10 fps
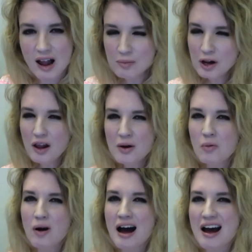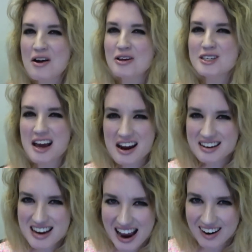I'm going to let it ride on Channing
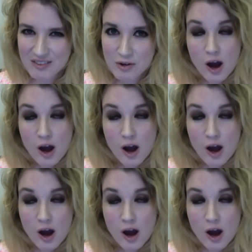Tatum.